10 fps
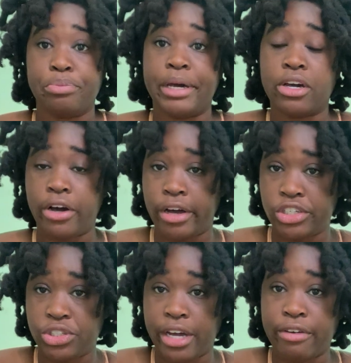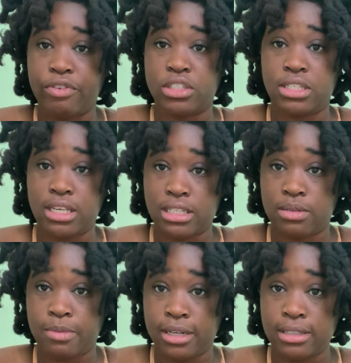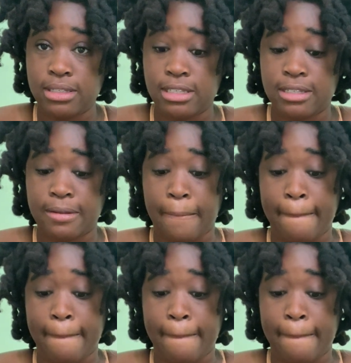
do my contract for 6 months,